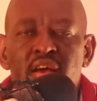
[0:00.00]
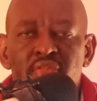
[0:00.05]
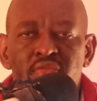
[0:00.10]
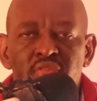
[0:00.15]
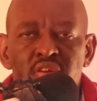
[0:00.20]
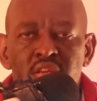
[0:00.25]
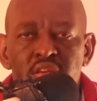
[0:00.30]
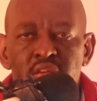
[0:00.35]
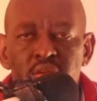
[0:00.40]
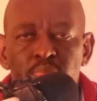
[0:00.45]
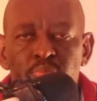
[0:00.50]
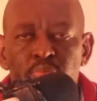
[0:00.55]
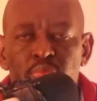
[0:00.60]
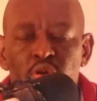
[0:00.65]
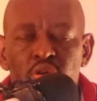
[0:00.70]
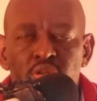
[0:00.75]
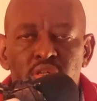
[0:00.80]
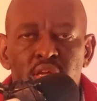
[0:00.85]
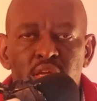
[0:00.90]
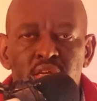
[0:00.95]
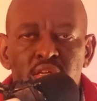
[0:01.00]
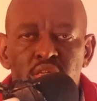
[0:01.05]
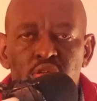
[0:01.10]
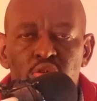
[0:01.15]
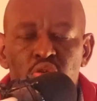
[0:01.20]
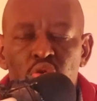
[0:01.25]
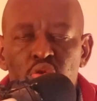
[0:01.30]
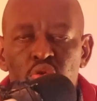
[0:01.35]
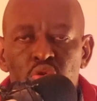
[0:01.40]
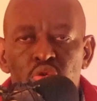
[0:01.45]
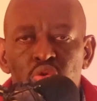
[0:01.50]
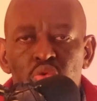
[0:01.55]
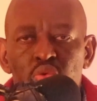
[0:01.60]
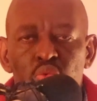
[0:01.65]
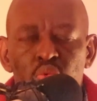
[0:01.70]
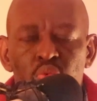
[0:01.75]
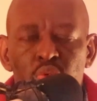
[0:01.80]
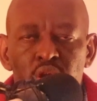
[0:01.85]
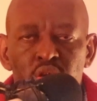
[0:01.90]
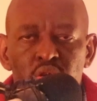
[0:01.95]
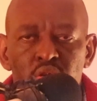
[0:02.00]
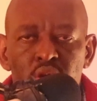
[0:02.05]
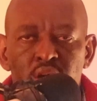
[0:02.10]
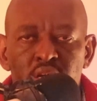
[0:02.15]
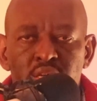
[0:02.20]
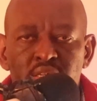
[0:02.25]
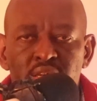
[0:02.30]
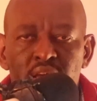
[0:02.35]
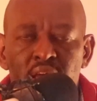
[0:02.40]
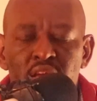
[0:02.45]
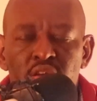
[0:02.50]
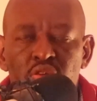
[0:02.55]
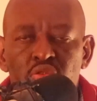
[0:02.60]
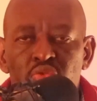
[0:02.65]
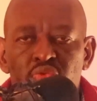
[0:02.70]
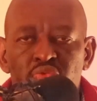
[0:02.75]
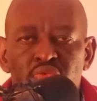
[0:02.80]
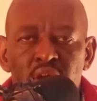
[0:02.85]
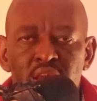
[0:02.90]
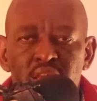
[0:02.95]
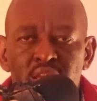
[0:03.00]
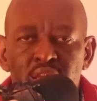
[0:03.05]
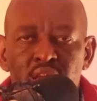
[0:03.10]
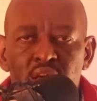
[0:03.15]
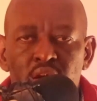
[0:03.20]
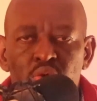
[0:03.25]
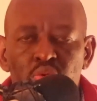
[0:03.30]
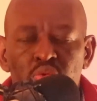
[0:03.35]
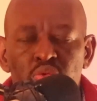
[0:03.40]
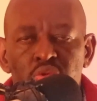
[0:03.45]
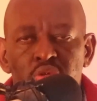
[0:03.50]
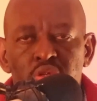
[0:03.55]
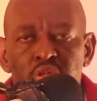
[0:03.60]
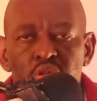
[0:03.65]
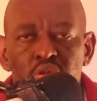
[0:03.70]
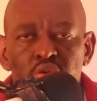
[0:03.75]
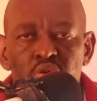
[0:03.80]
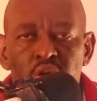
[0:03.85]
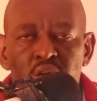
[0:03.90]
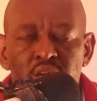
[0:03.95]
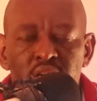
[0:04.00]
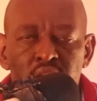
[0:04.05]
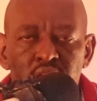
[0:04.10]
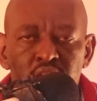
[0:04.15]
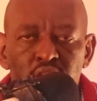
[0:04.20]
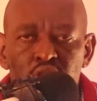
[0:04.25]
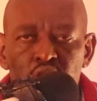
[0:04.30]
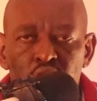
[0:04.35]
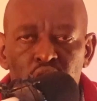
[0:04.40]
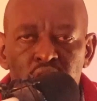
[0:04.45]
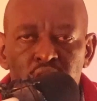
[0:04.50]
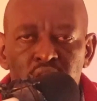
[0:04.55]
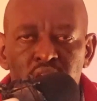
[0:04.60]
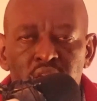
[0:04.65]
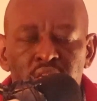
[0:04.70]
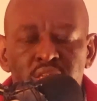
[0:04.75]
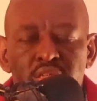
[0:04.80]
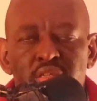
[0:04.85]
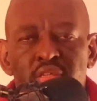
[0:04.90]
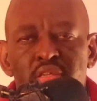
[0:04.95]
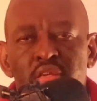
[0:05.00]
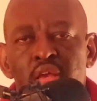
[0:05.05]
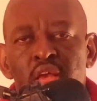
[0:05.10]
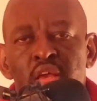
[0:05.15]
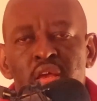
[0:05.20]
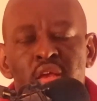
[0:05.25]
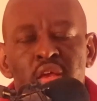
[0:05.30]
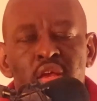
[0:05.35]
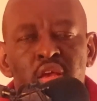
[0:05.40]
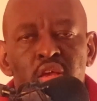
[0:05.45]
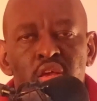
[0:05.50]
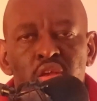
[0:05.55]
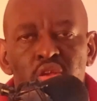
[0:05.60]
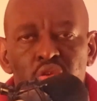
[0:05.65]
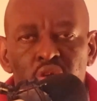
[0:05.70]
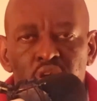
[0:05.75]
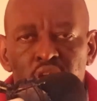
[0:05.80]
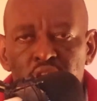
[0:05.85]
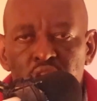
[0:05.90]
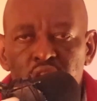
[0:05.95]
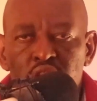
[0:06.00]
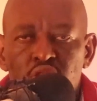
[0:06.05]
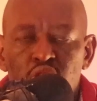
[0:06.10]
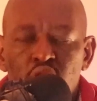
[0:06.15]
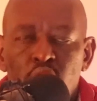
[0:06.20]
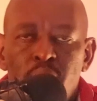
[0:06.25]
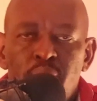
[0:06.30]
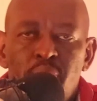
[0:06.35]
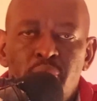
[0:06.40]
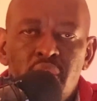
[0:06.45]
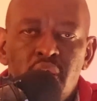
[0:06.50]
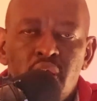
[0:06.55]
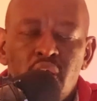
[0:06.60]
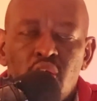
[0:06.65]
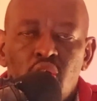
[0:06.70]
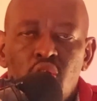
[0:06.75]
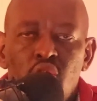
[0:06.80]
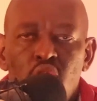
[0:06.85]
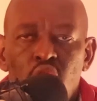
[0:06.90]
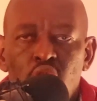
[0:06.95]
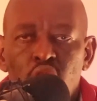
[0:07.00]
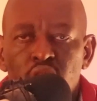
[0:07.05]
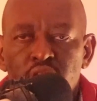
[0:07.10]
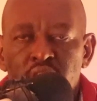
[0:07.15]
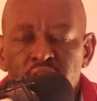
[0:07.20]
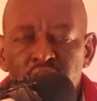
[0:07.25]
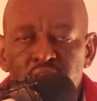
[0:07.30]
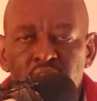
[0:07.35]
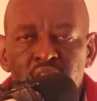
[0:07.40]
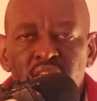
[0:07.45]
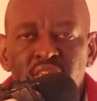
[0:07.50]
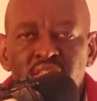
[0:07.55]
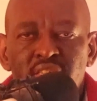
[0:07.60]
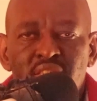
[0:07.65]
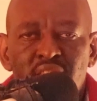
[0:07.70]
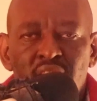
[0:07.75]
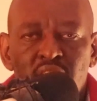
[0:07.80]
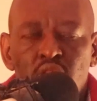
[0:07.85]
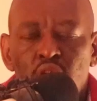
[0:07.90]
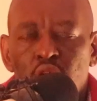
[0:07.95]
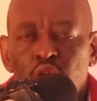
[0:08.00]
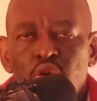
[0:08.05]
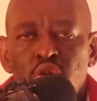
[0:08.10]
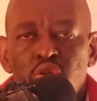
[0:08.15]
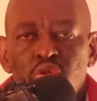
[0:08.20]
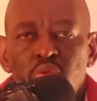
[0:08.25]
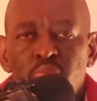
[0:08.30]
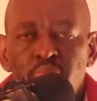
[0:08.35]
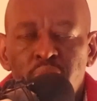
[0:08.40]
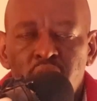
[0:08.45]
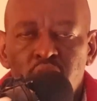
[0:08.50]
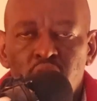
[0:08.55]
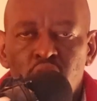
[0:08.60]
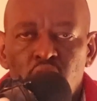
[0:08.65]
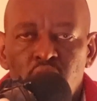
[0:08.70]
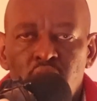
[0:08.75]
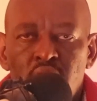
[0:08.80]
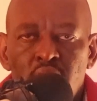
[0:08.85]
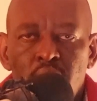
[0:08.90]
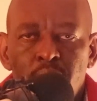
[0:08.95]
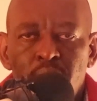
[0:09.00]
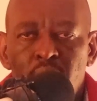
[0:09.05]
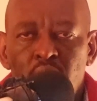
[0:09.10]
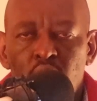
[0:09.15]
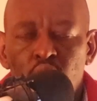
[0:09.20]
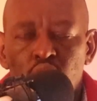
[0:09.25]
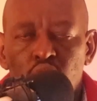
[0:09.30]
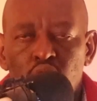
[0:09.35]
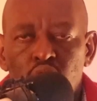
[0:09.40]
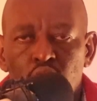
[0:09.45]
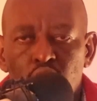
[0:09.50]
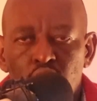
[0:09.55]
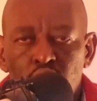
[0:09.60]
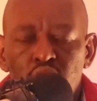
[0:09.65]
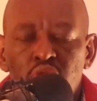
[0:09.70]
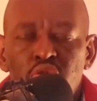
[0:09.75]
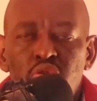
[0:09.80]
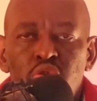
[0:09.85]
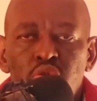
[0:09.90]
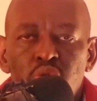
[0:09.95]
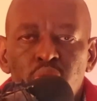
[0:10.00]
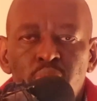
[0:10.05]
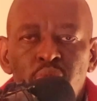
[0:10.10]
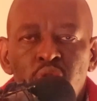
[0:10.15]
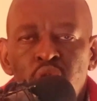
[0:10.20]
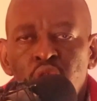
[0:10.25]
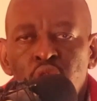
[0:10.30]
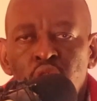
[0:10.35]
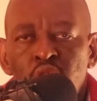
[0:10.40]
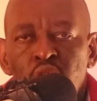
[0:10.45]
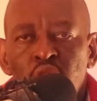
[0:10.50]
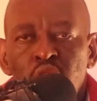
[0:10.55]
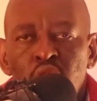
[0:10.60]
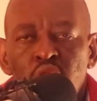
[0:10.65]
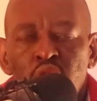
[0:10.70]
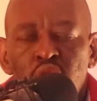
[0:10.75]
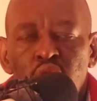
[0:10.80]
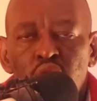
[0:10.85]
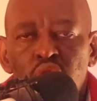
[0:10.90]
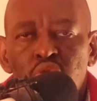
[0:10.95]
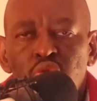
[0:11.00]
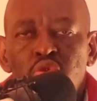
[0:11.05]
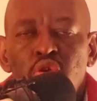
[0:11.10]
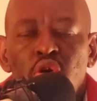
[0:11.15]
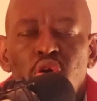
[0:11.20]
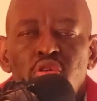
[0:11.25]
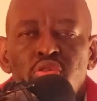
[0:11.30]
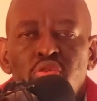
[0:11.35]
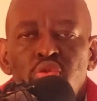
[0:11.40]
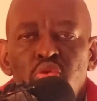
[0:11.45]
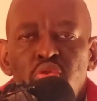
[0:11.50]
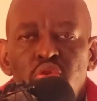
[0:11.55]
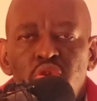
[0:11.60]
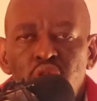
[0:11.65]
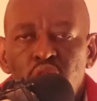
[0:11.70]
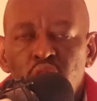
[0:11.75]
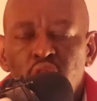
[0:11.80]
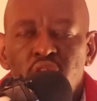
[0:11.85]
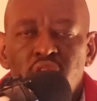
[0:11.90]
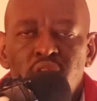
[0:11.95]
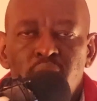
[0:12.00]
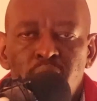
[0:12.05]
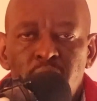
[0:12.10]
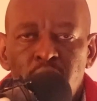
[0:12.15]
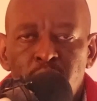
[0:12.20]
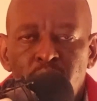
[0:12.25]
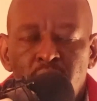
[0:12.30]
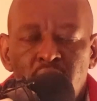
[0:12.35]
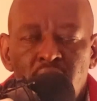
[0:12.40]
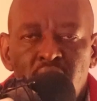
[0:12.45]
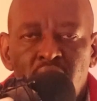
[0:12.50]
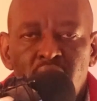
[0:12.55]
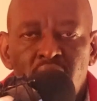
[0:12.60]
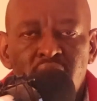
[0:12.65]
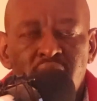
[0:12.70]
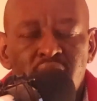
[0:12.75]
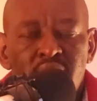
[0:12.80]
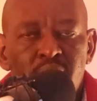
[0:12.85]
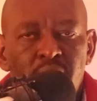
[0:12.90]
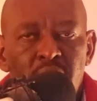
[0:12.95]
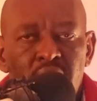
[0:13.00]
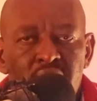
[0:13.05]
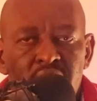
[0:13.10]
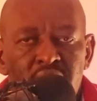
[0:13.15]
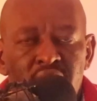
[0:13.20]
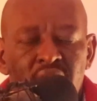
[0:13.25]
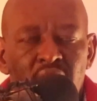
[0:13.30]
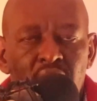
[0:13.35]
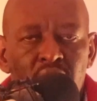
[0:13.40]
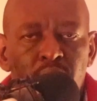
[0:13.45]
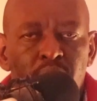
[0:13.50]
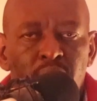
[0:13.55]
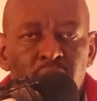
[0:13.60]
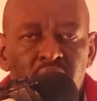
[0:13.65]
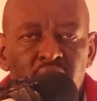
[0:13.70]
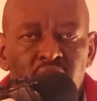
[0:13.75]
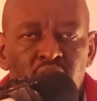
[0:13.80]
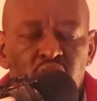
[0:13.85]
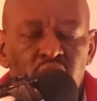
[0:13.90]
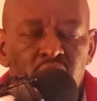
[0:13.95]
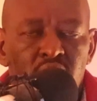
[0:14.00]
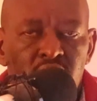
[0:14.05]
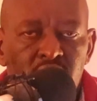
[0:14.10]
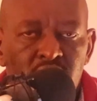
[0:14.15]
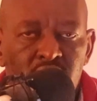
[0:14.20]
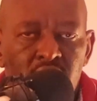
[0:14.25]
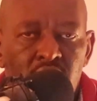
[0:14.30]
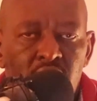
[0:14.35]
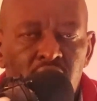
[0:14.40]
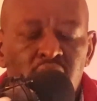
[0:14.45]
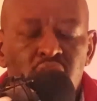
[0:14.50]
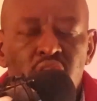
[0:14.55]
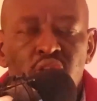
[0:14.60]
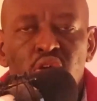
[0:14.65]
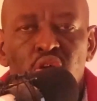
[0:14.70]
a very important role when you are trying to find out your niche audience, your niche topic, or the things that you're going to be talking about on YouTube, you should also not be paralyzed by that particular research